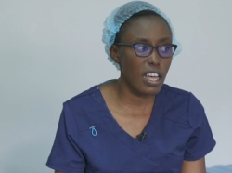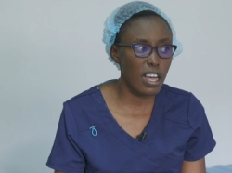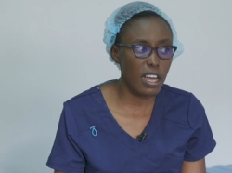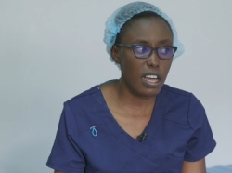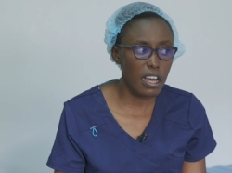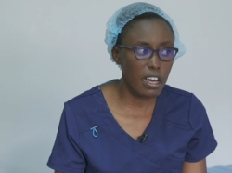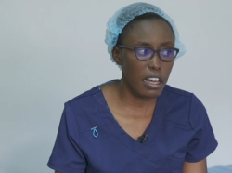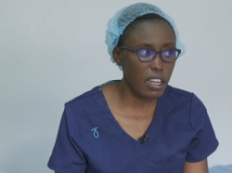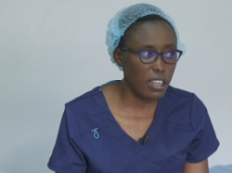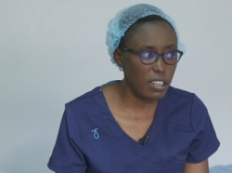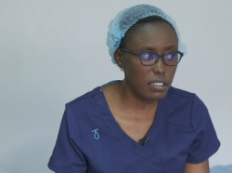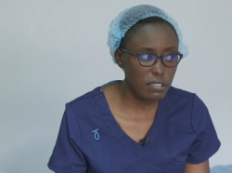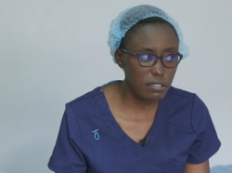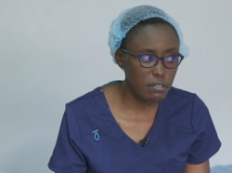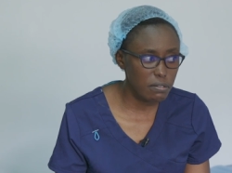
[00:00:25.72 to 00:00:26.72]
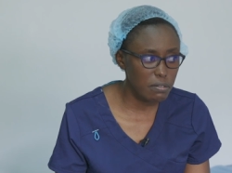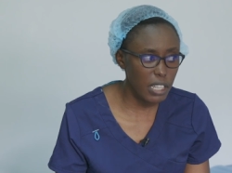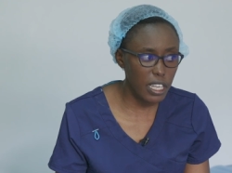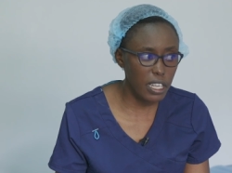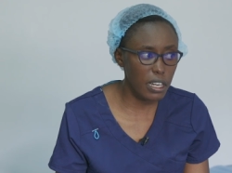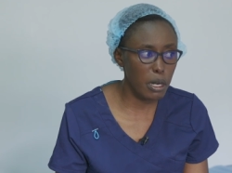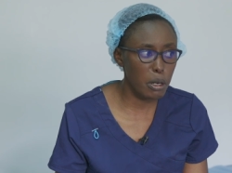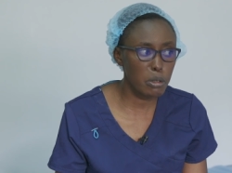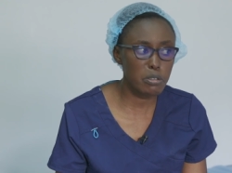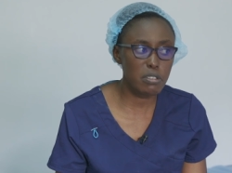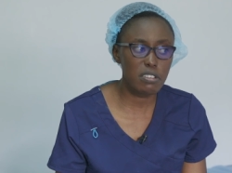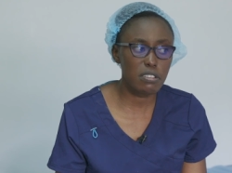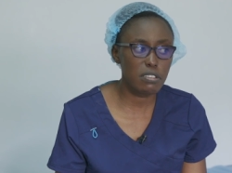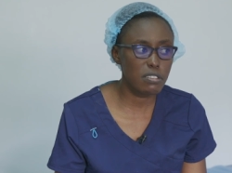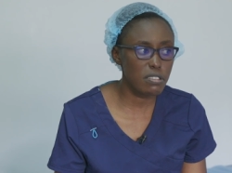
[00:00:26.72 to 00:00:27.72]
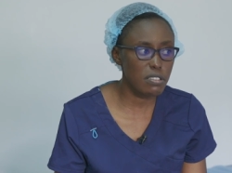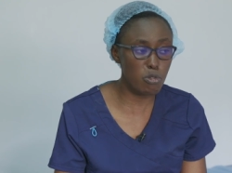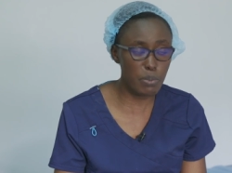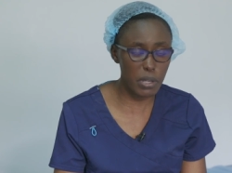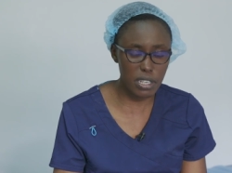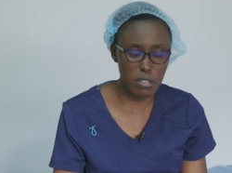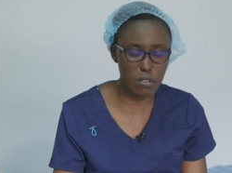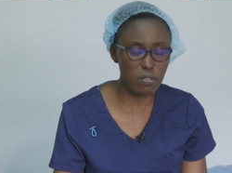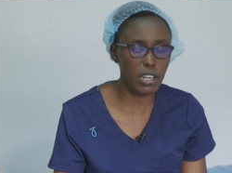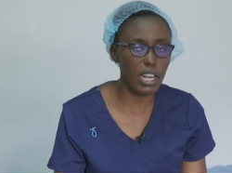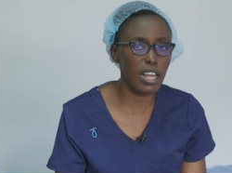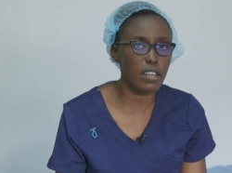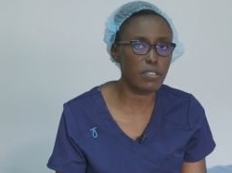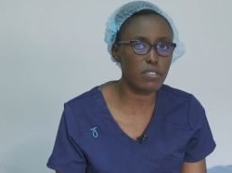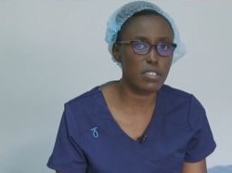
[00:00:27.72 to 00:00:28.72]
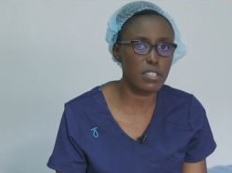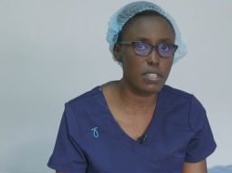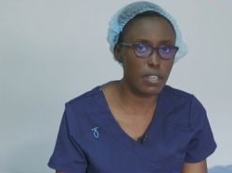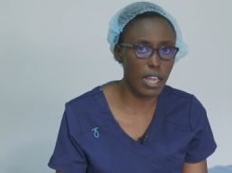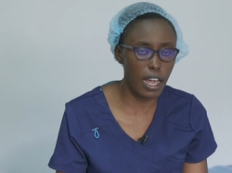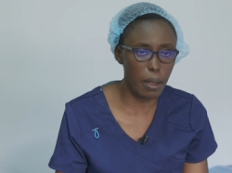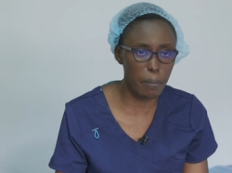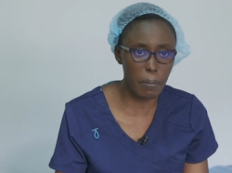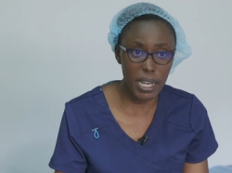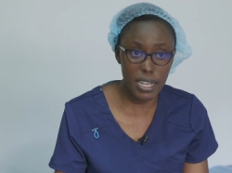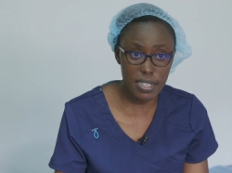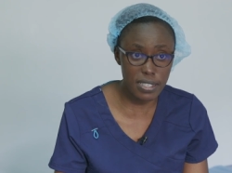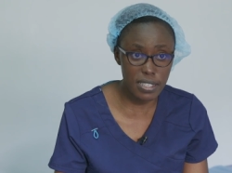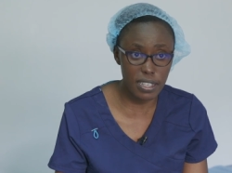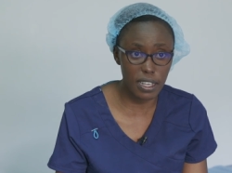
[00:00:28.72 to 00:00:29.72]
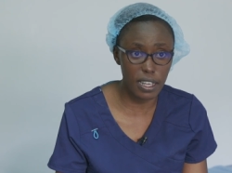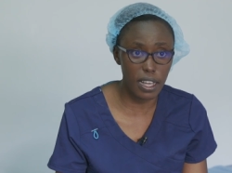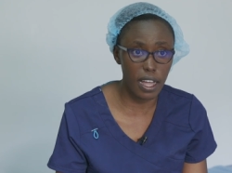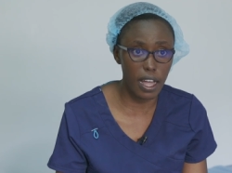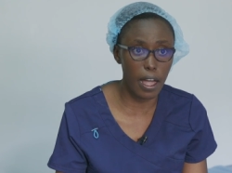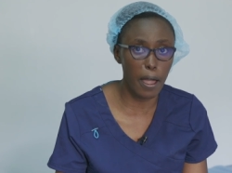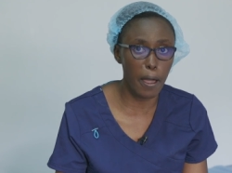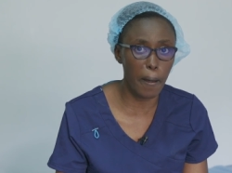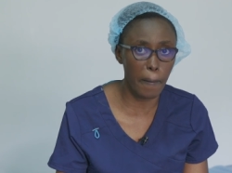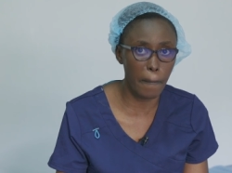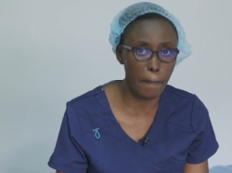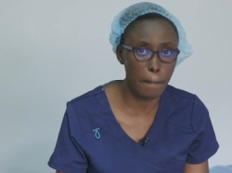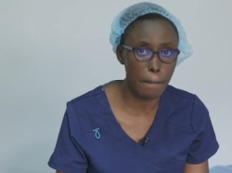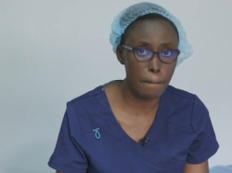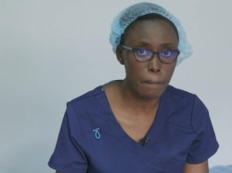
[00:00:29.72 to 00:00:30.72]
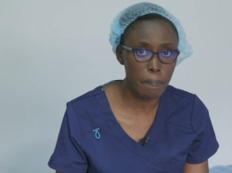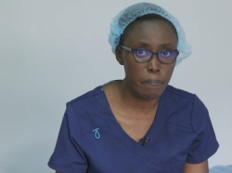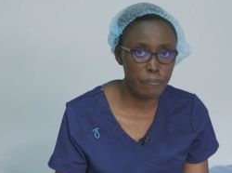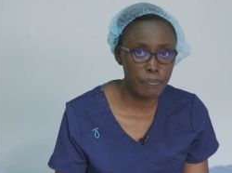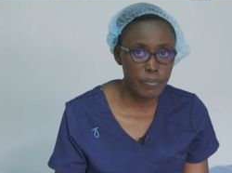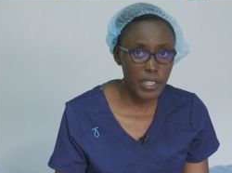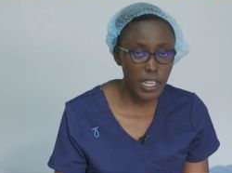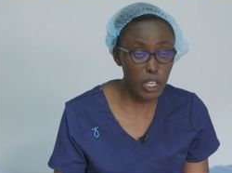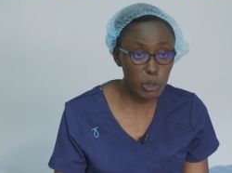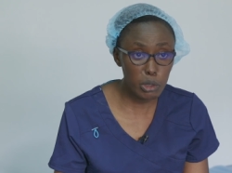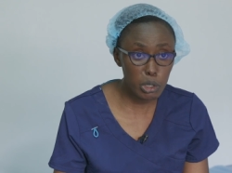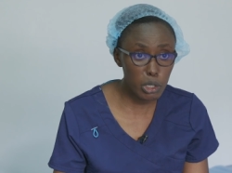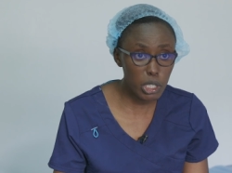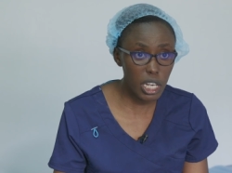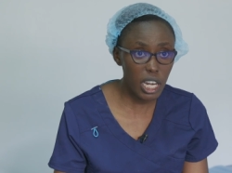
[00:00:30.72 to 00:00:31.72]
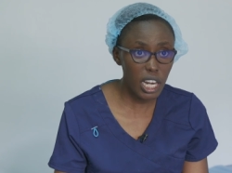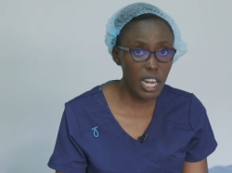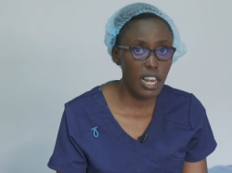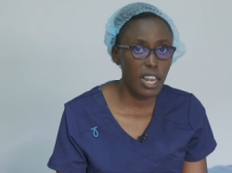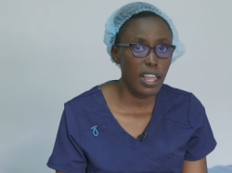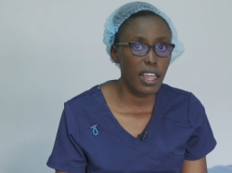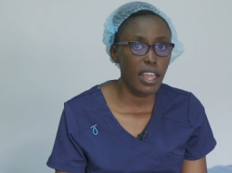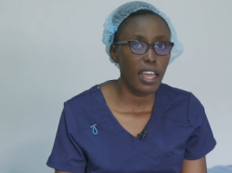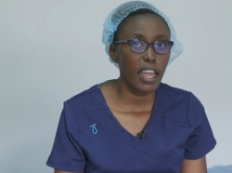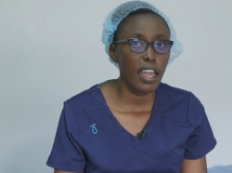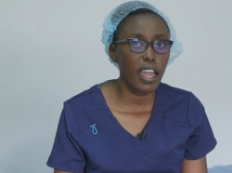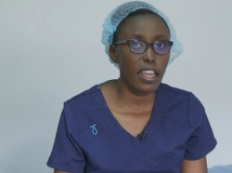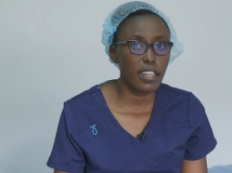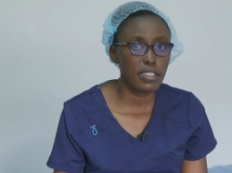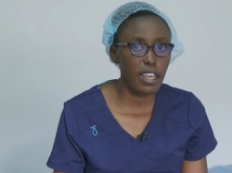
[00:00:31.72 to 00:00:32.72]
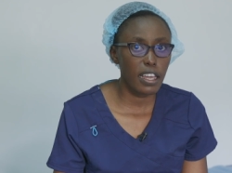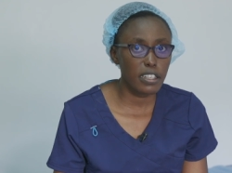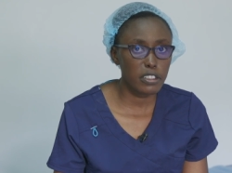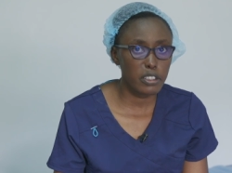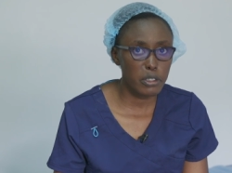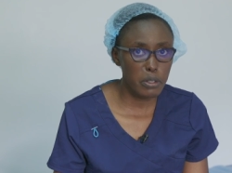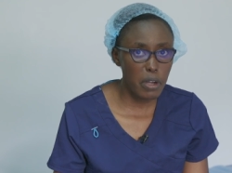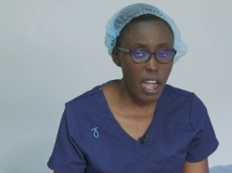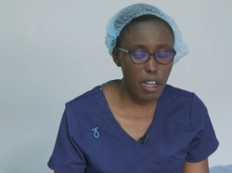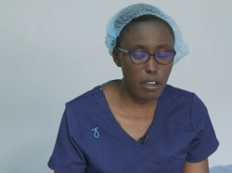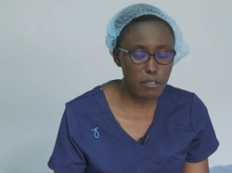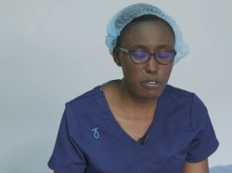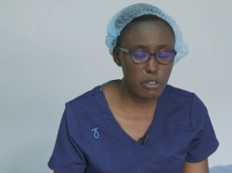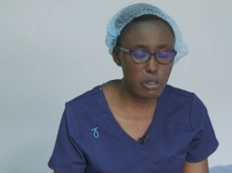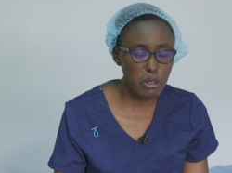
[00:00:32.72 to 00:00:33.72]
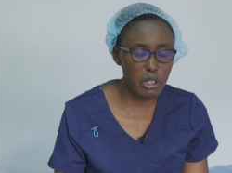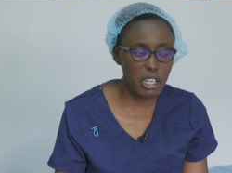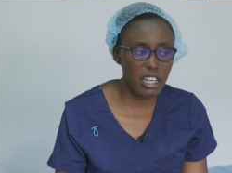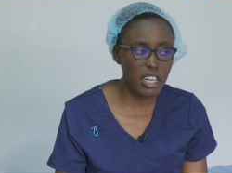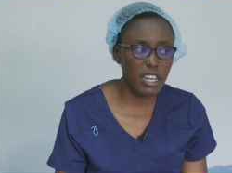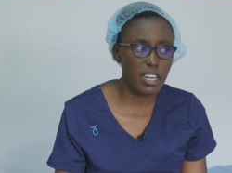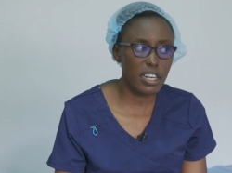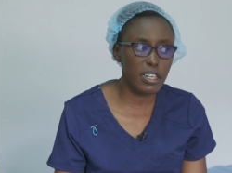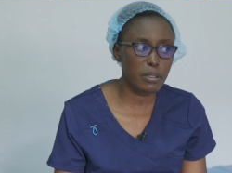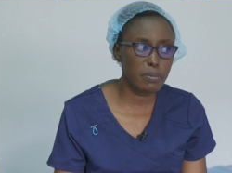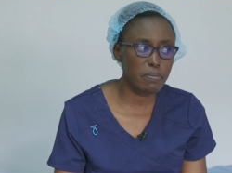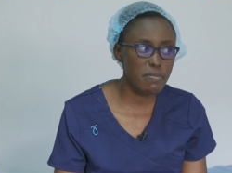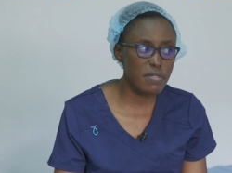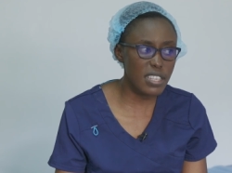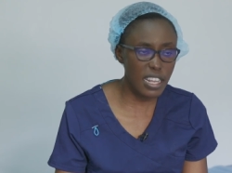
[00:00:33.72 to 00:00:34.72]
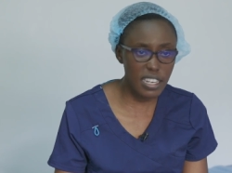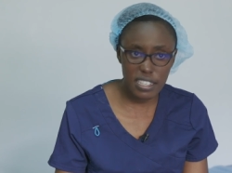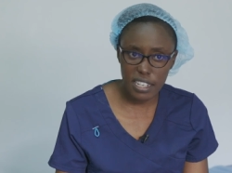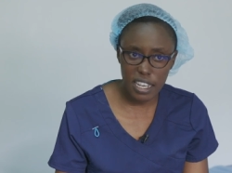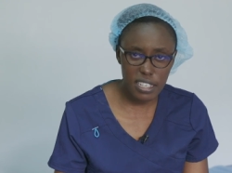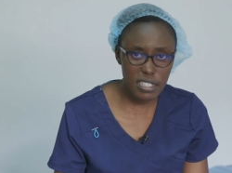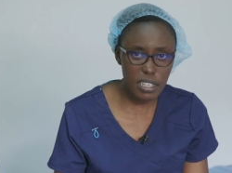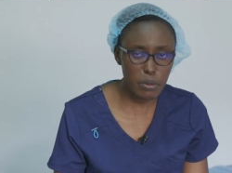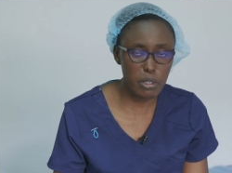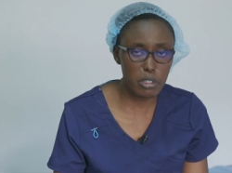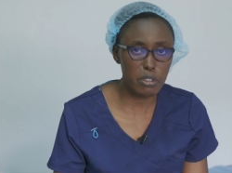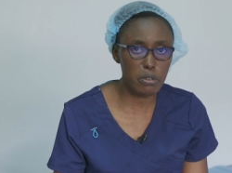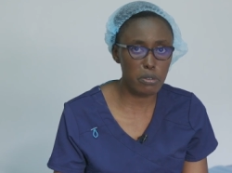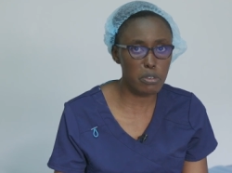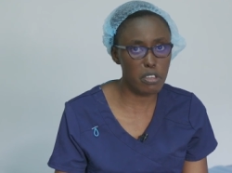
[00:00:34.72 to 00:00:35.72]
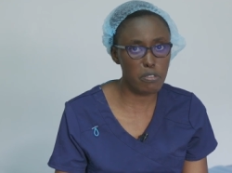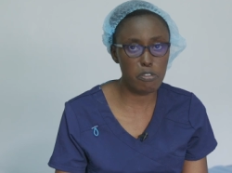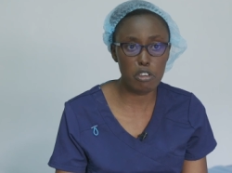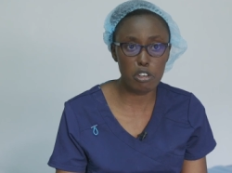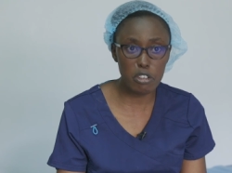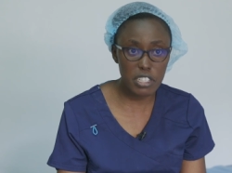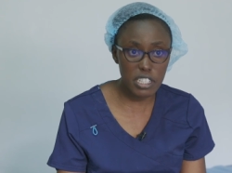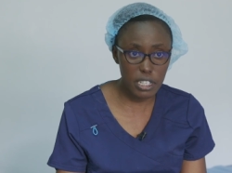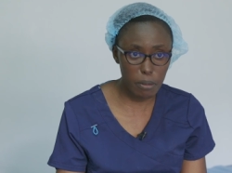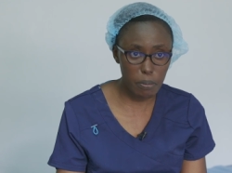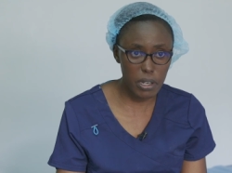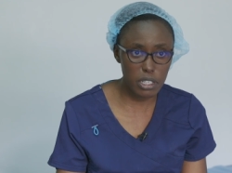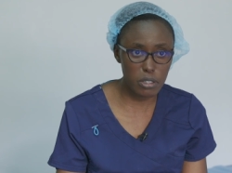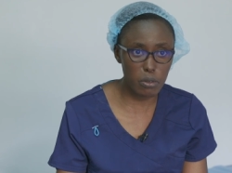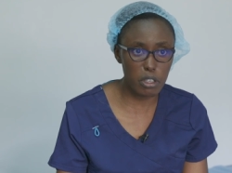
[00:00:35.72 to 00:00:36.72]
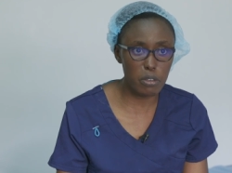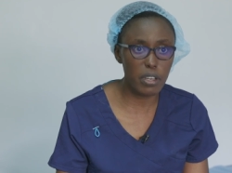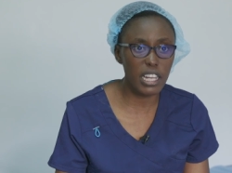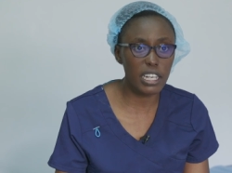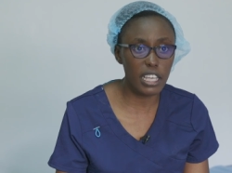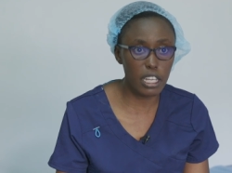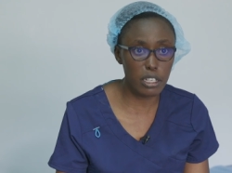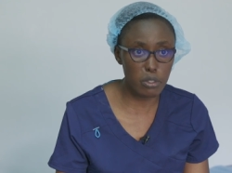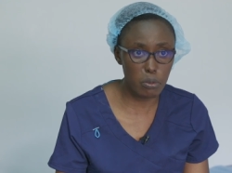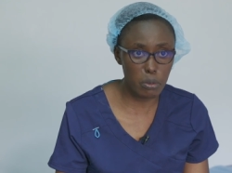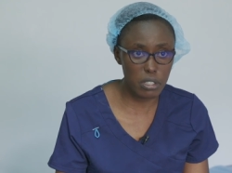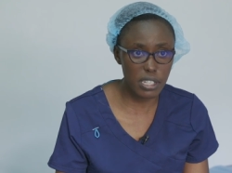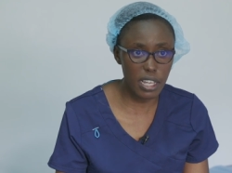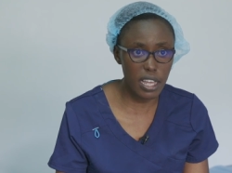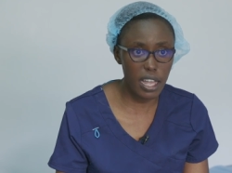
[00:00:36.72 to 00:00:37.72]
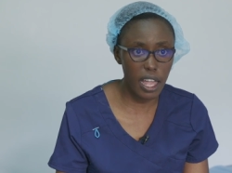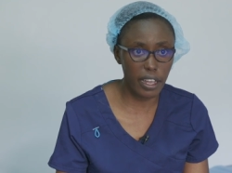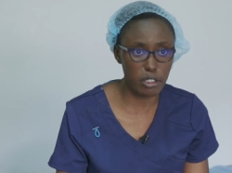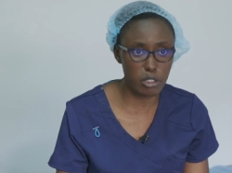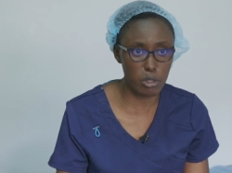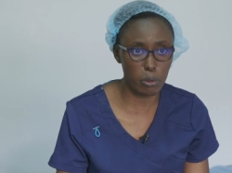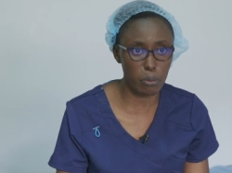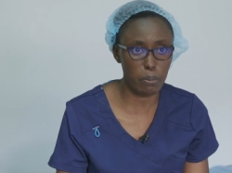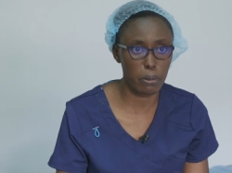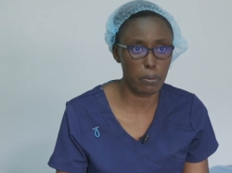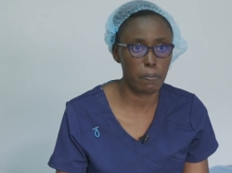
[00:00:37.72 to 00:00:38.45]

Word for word: the gown, 2 pairs of gloves, a mask, a goggle, and then you have your sanitizer with you if you're not in a place where you can get water and soap.